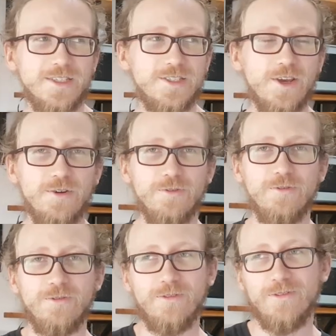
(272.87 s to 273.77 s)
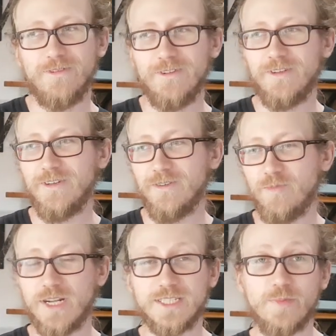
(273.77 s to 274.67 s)
So,
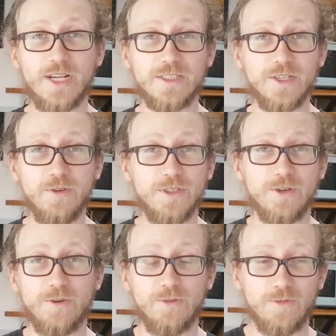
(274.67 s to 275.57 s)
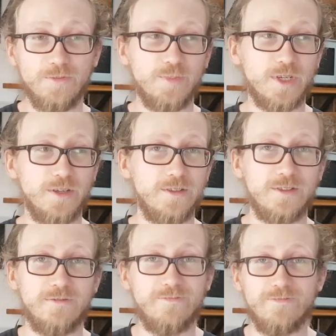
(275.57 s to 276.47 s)
but I still managed to use it all
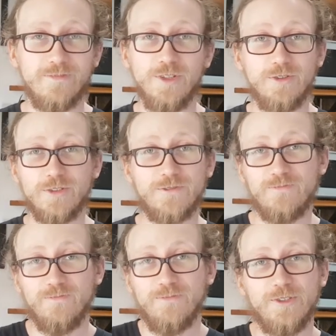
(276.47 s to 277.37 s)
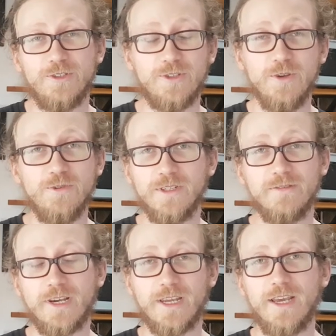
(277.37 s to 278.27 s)
because you just you just use it,
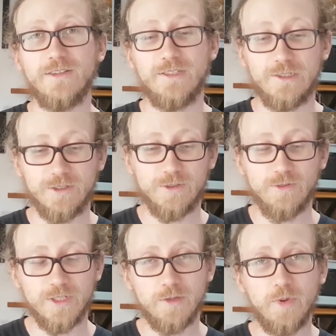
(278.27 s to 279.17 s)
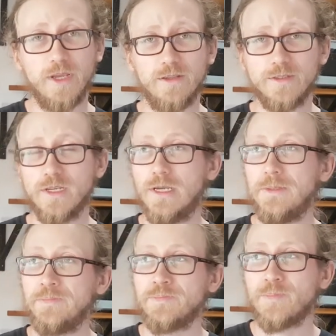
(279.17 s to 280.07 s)
I guess. It just sort of disappears.
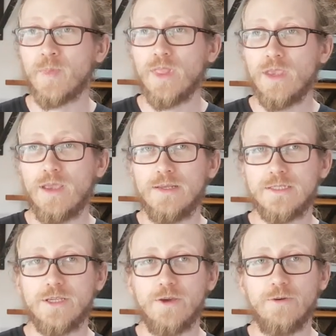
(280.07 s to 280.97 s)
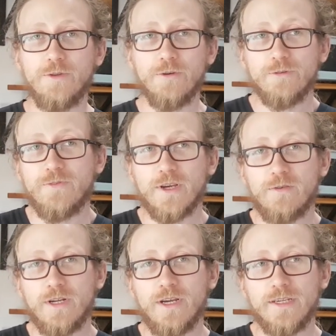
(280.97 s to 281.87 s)
So those fit
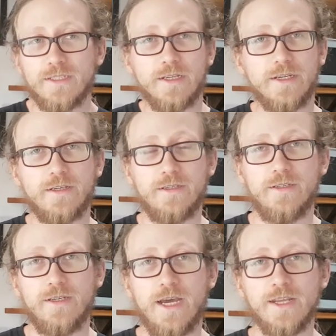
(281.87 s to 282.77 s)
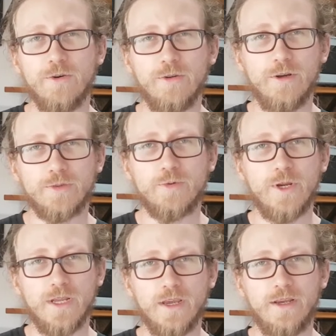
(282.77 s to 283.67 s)
quite nicely. And it all looks
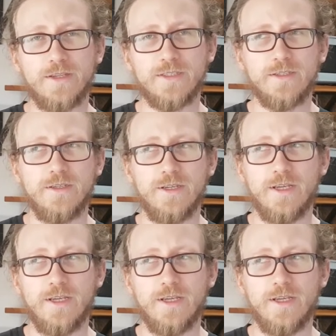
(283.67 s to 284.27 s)
pretty nice.